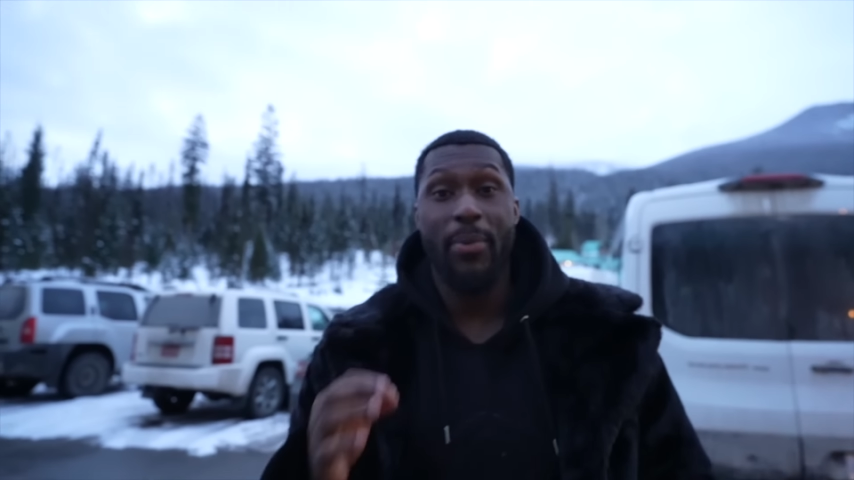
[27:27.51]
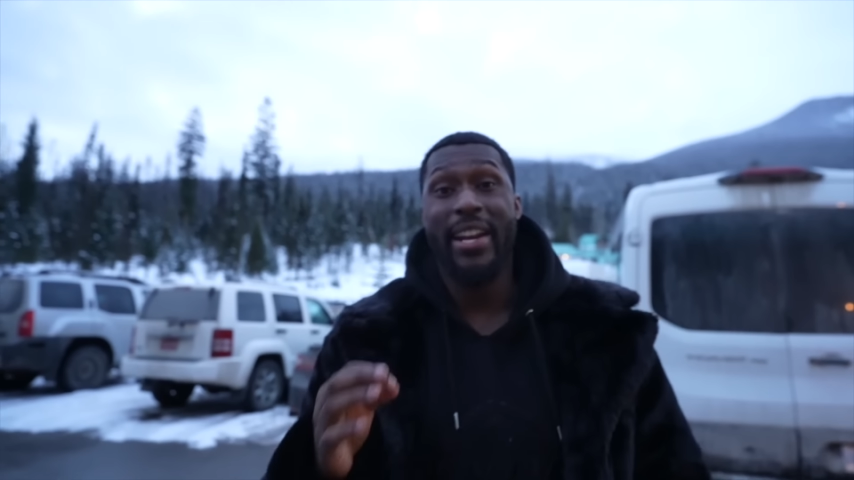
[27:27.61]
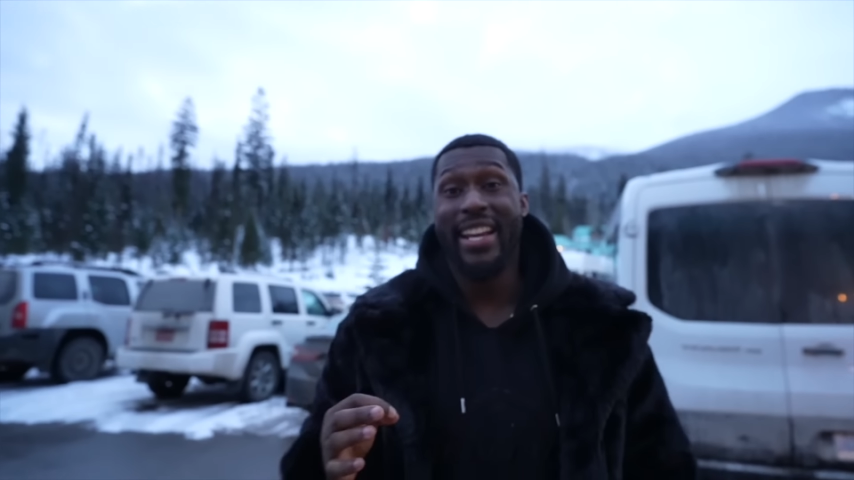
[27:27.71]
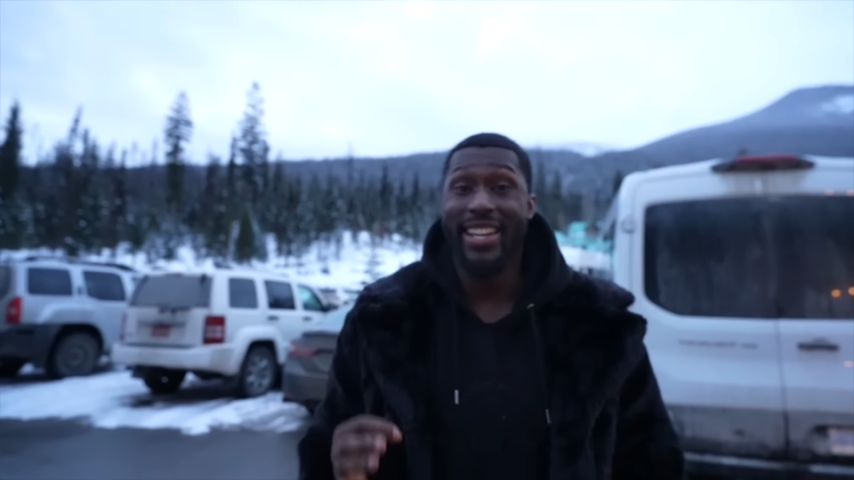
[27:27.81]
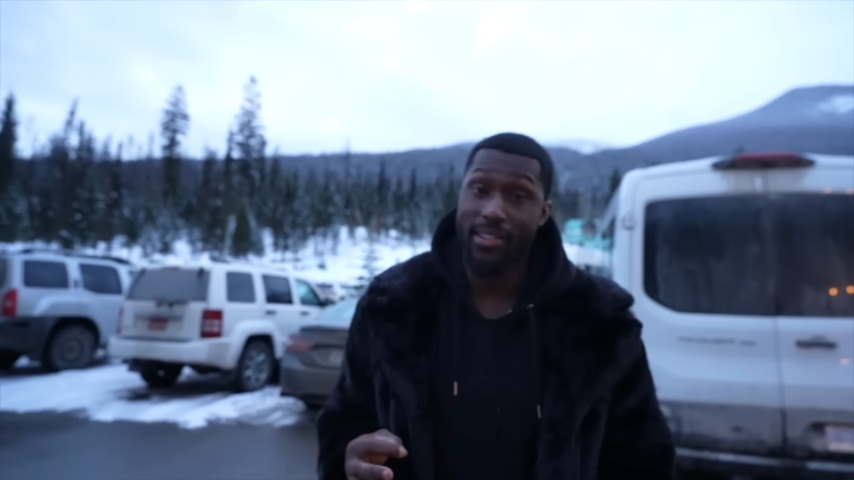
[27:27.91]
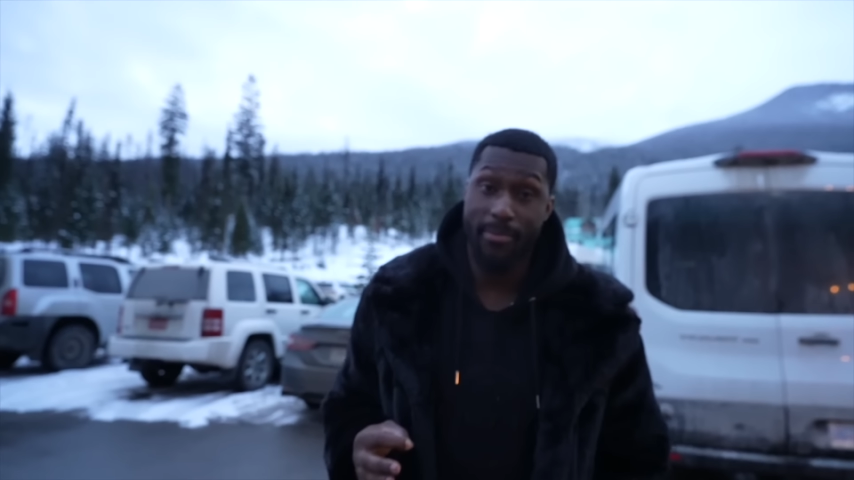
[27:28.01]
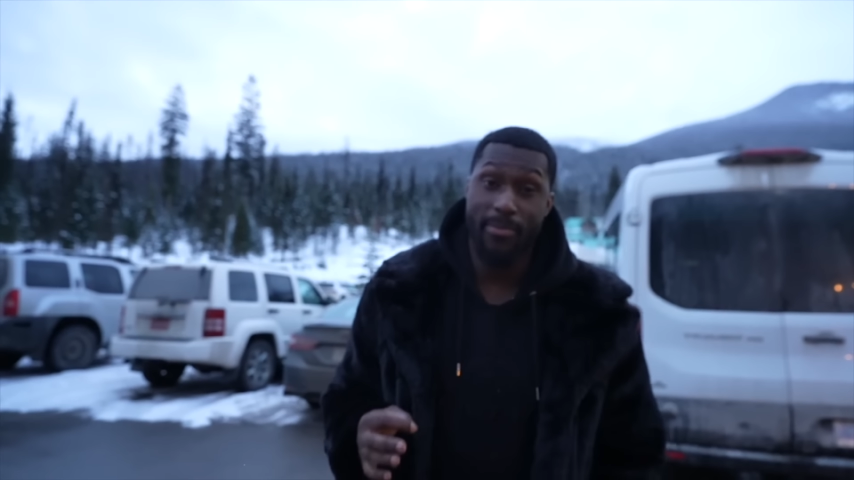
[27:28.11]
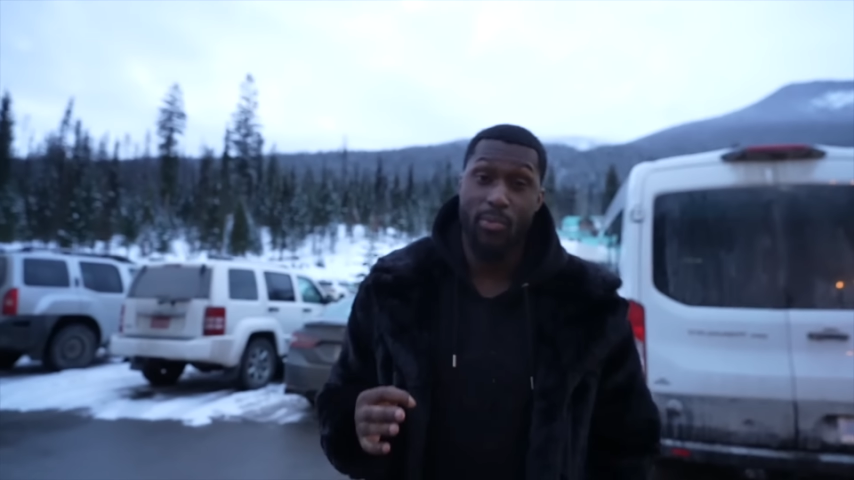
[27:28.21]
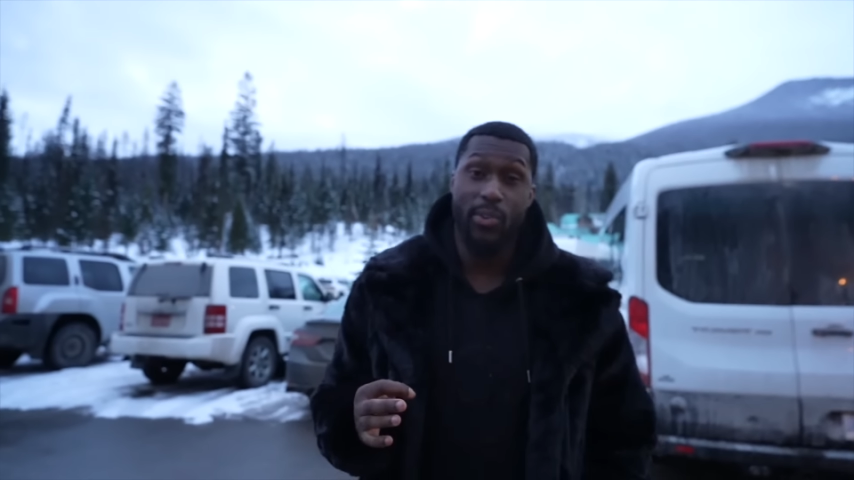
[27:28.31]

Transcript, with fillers: gonna get some food.